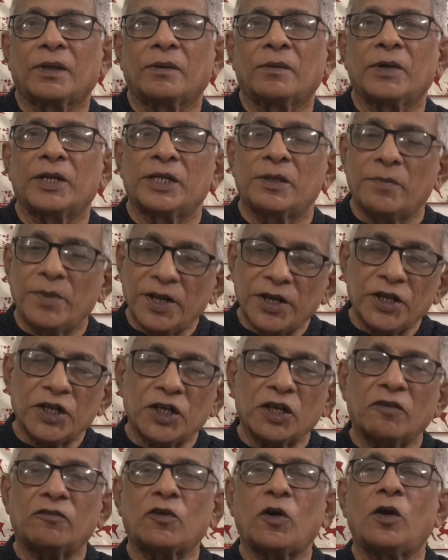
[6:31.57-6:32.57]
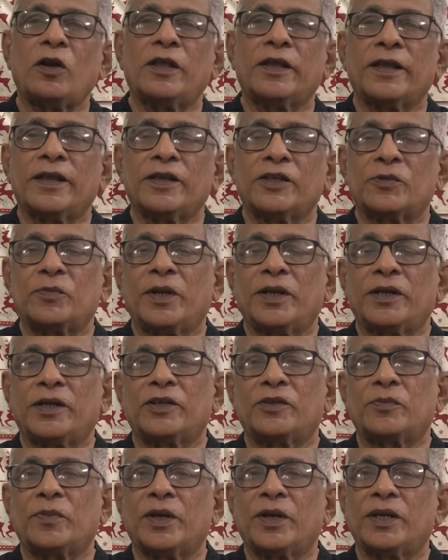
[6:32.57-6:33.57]
But the meaning of calling a spade
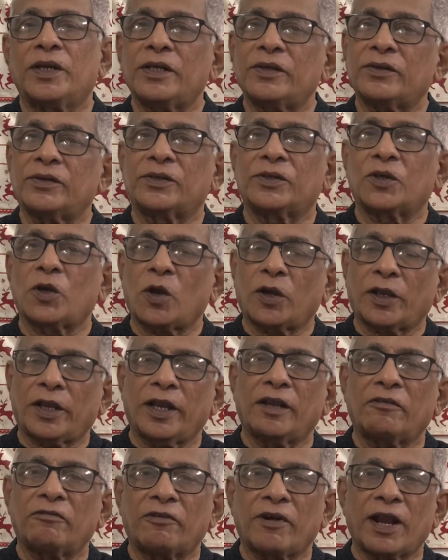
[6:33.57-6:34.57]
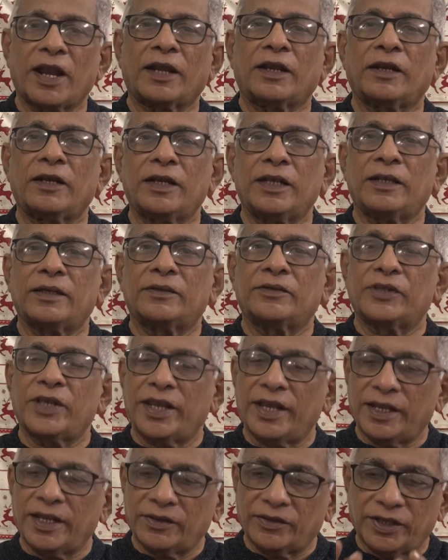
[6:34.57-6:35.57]
is talking frankly,
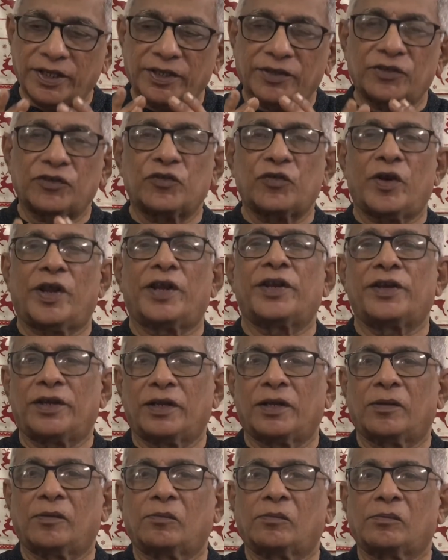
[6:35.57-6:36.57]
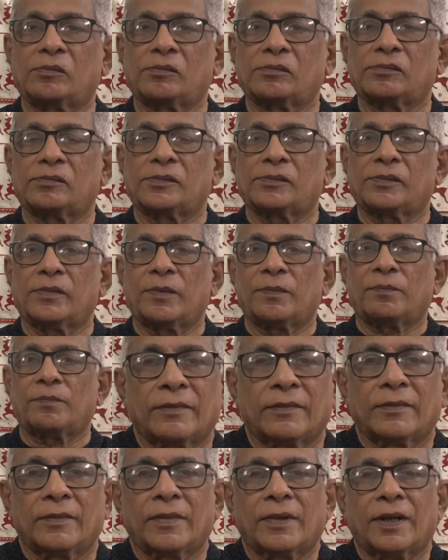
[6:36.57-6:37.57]
saying things straight.
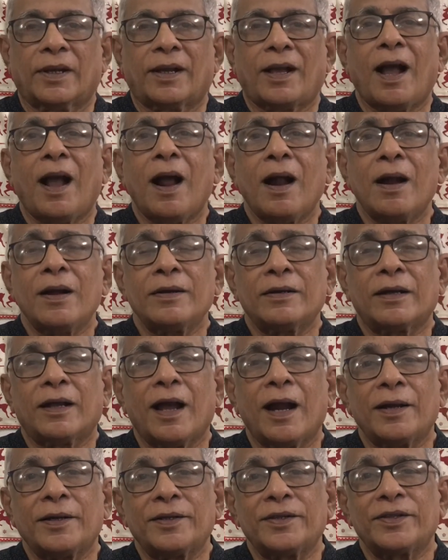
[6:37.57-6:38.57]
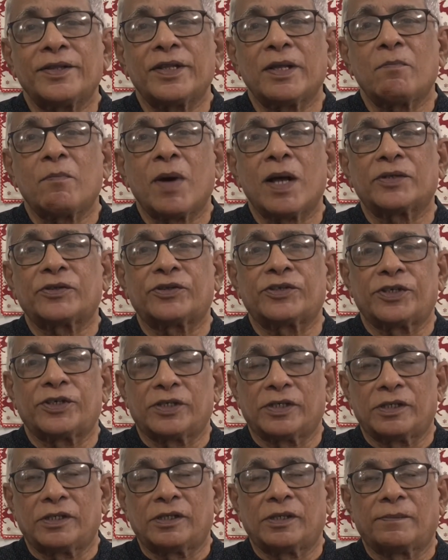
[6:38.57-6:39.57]
Can't cut the
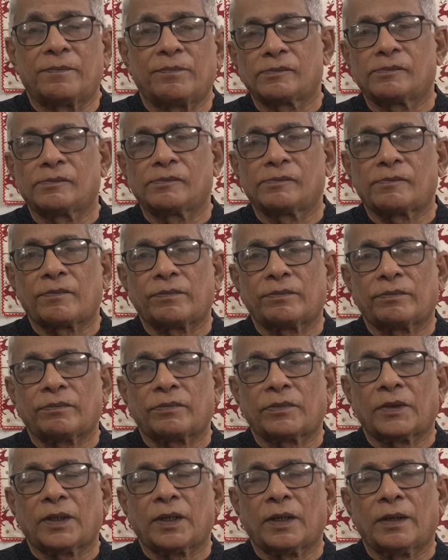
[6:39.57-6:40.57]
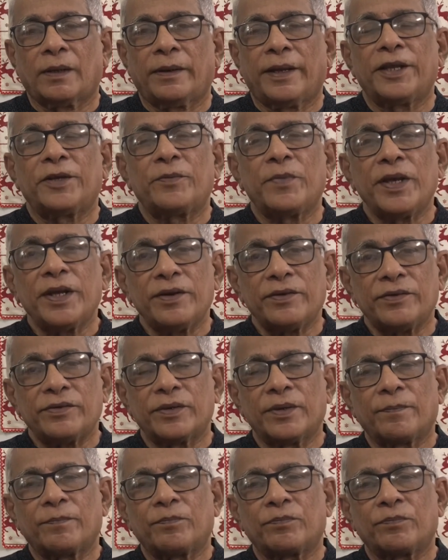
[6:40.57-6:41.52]
mustard. It means